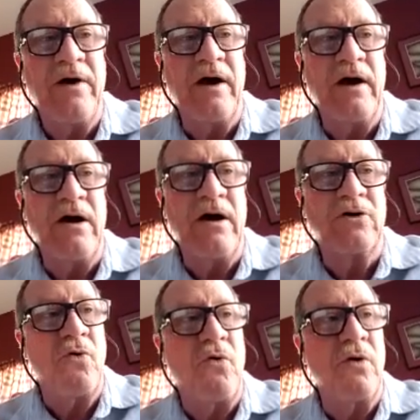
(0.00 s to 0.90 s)
a
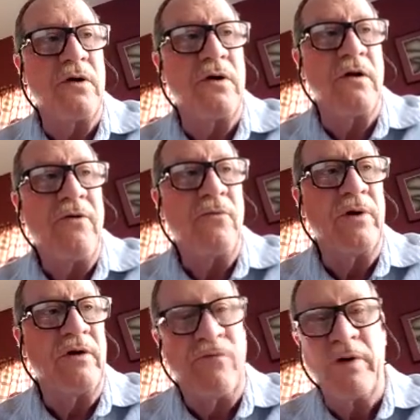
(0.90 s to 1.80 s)
chord
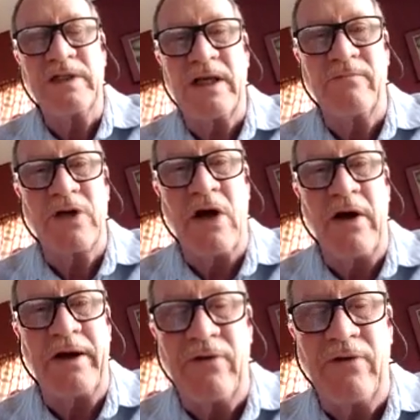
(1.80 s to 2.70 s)
when a voice comes on,
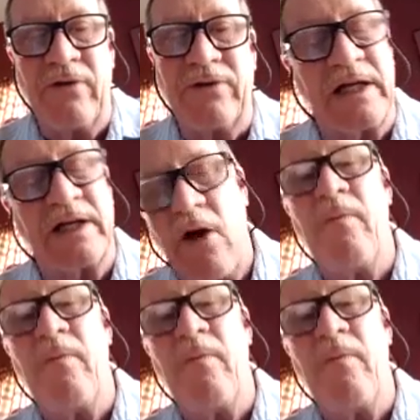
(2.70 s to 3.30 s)
and all of a sudden it's like,